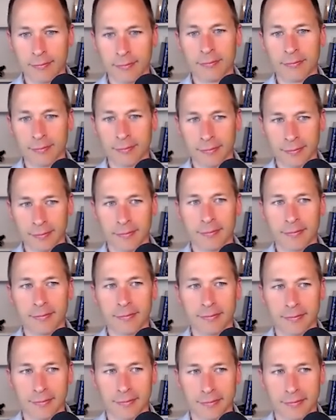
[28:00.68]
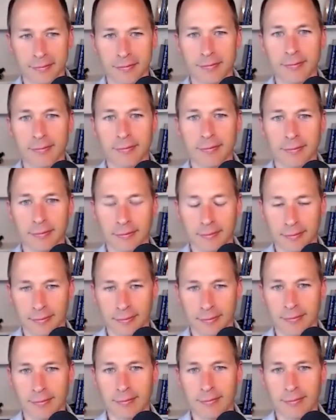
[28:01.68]

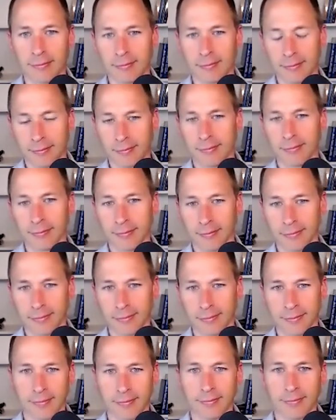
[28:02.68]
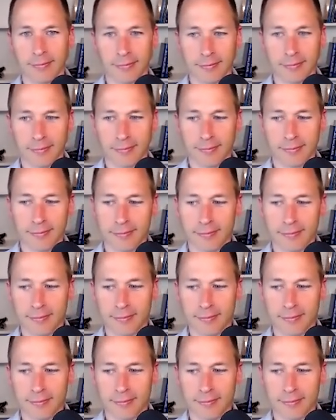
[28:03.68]
[no speech]